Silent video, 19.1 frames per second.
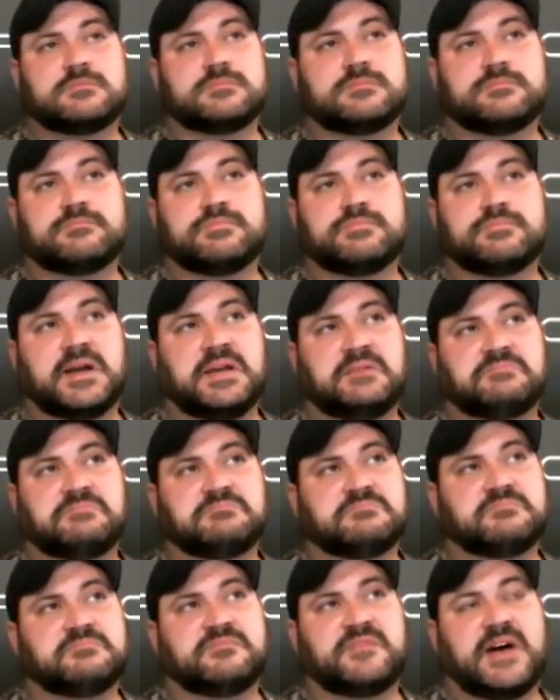probably
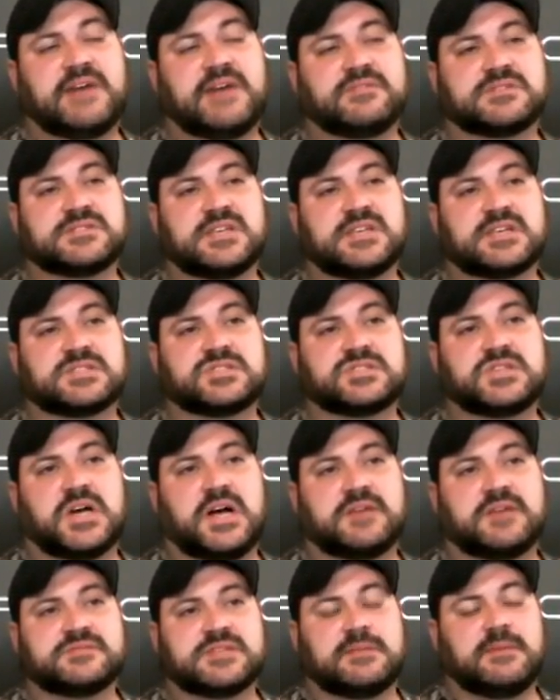5 or 6 chuffs.